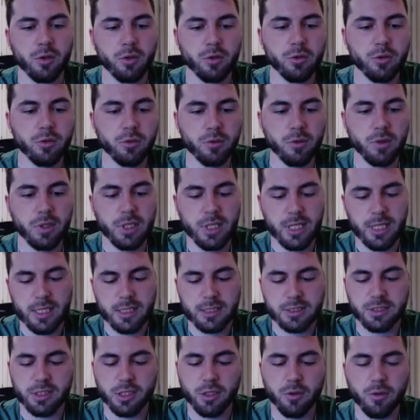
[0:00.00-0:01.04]
Ooh.
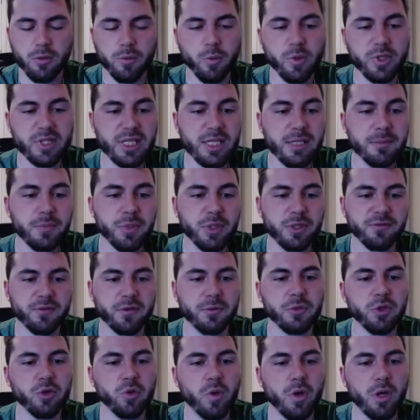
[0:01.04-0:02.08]
So with input
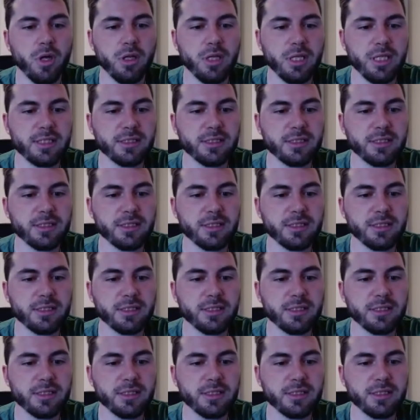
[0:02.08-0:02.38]
from you all,